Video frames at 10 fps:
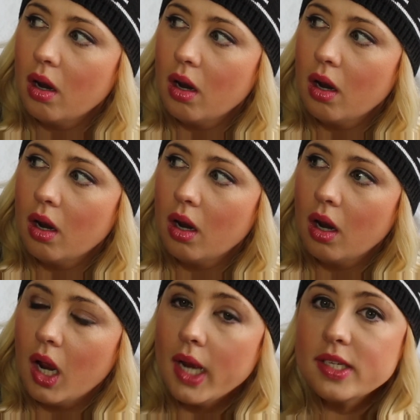
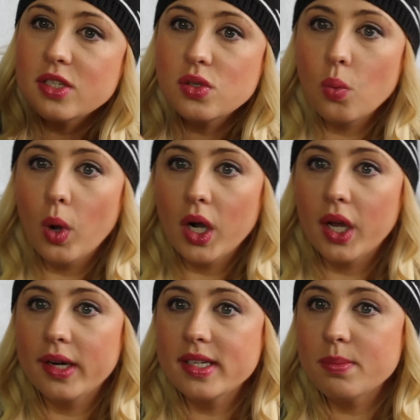I swear to
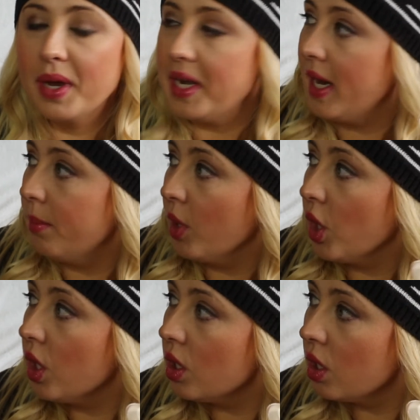goodness, my
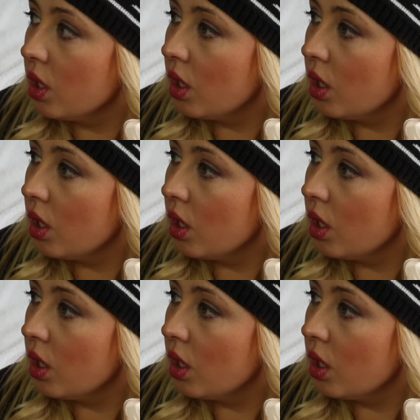neighbor,